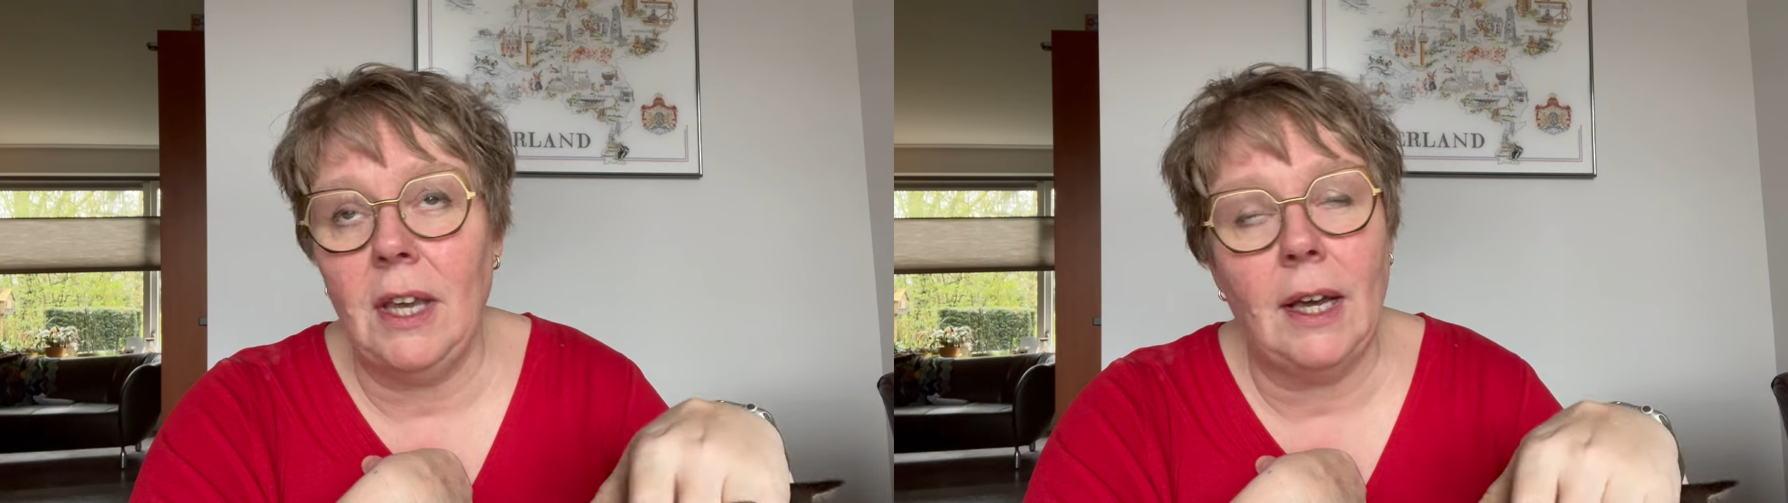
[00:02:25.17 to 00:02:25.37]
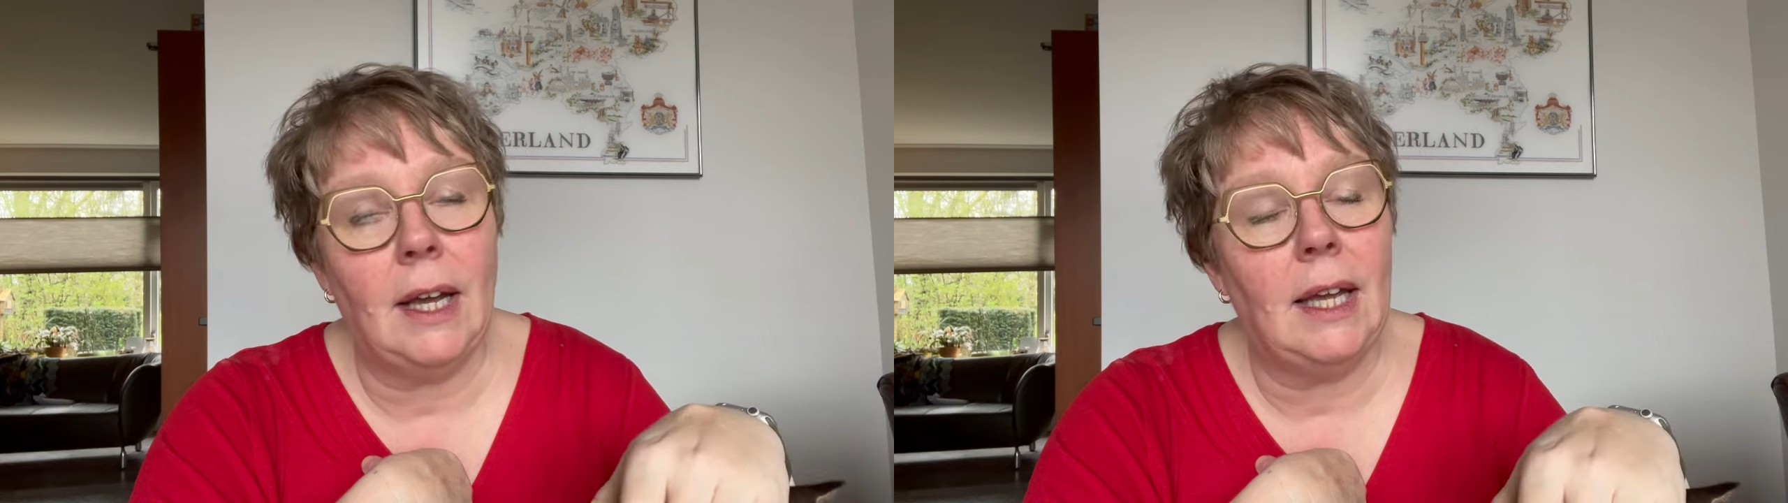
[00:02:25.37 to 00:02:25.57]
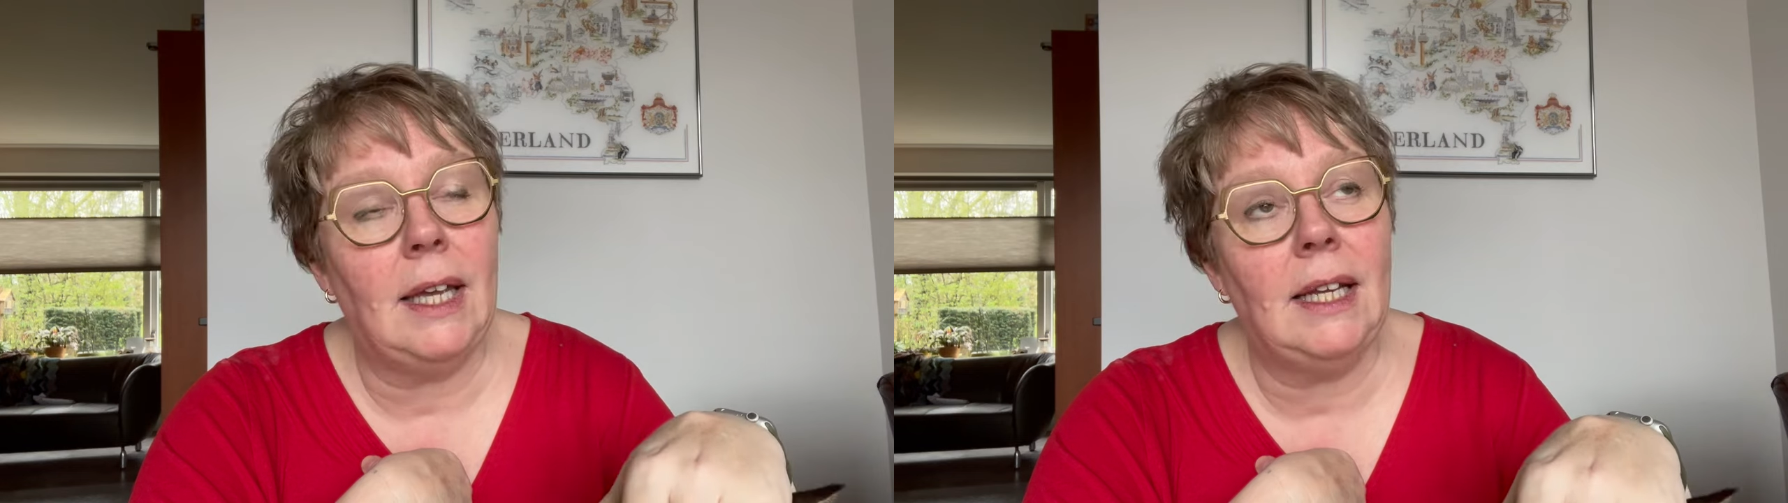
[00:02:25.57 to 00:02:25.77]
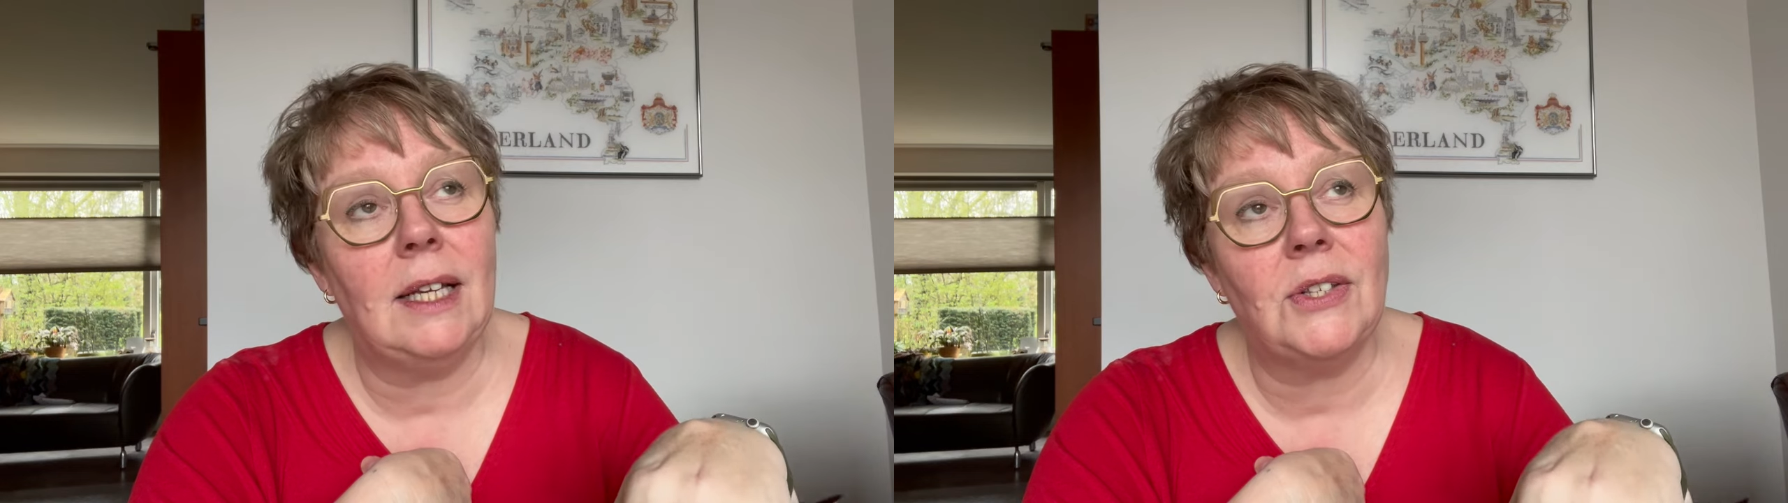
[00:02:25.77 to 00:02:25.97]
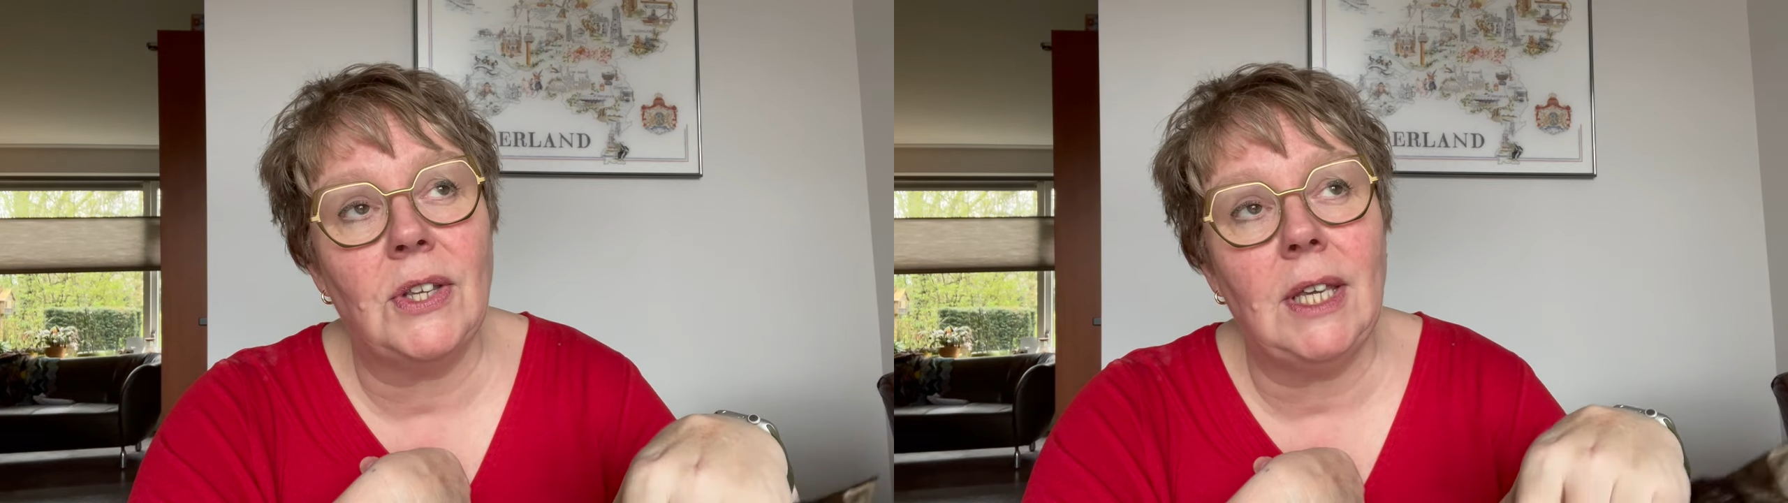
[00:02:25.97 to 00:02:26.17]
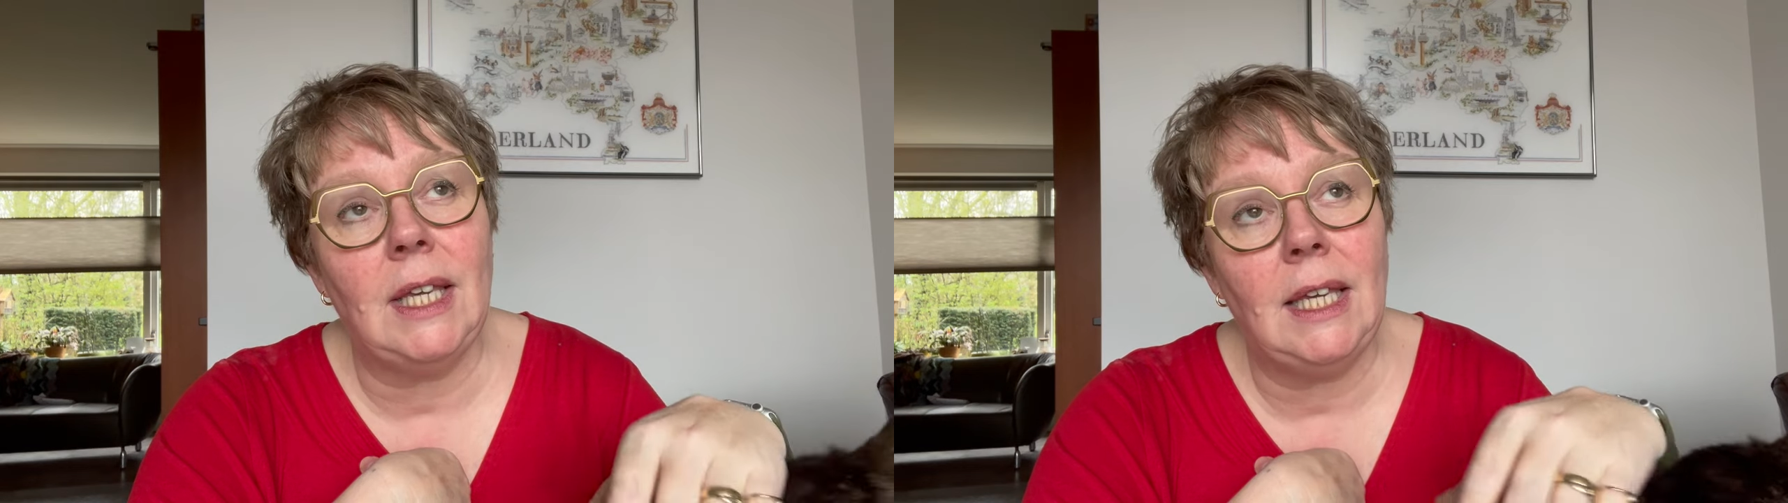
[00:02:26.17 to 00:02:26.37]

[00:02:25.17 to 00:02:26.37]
year it is